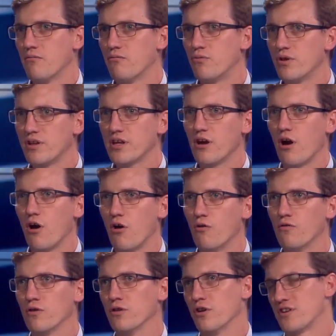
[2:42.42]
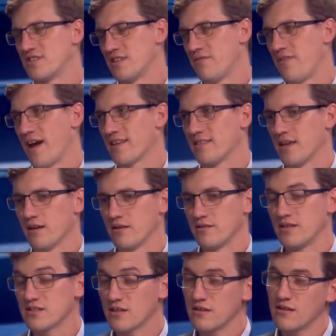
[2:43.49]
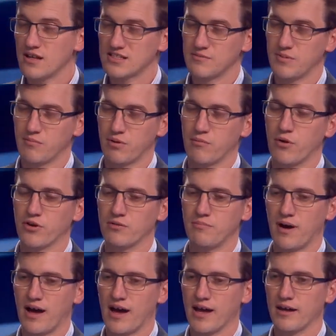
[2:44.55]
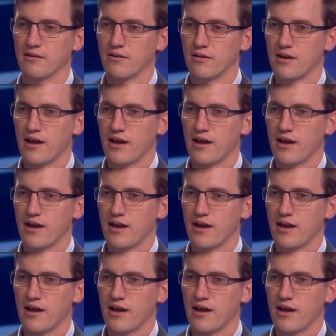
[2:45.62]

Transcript: really overlooks the fact that these gun laws have been promoted by